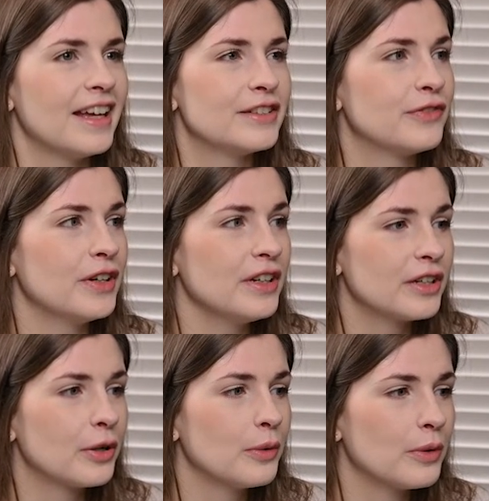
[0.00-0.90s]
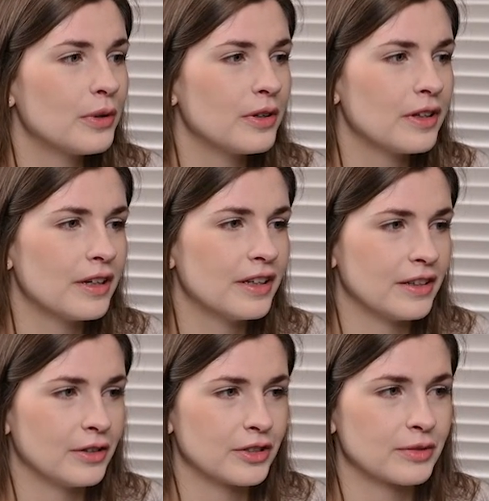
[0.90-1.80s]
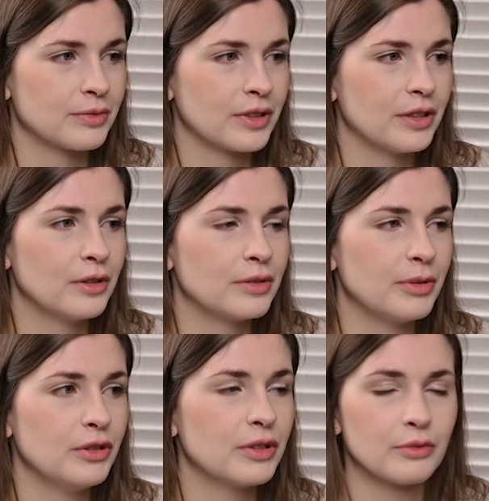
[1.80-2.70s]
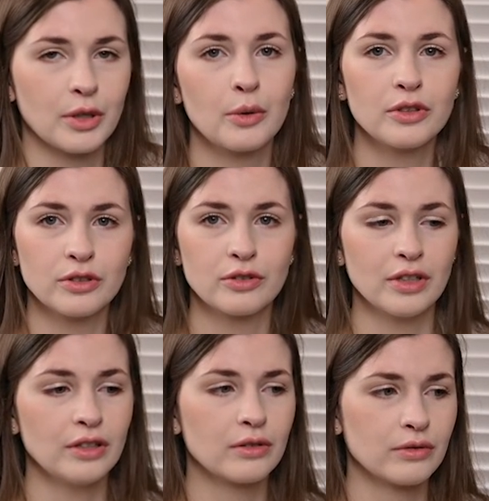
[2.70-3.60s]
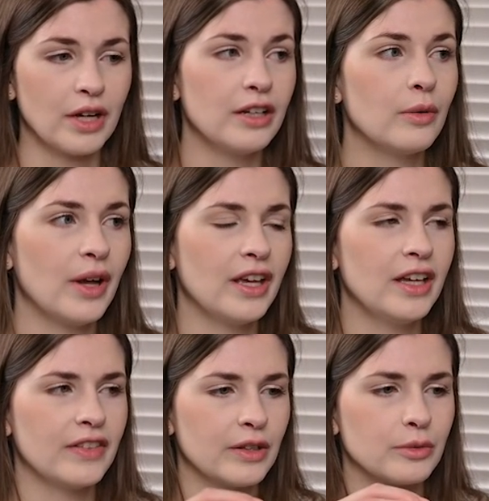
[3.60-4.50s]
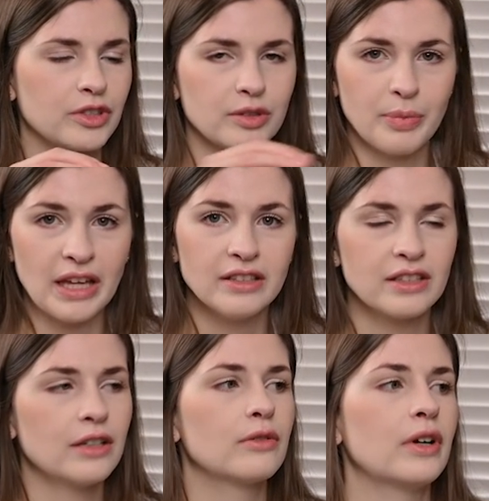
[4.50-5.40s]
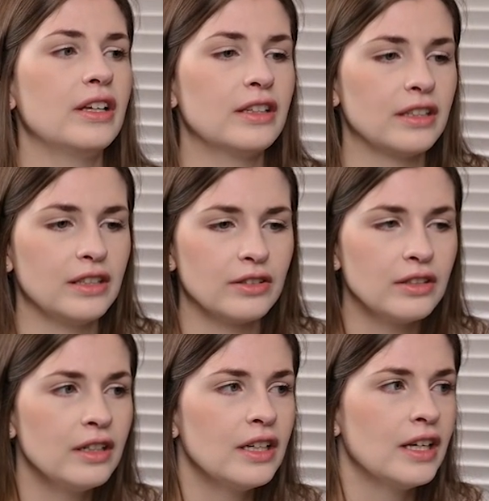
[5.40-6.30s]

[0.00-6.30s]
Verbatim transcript: it's very cool and I'll just close, but you can record your screen right away and then it will just paste it right in here.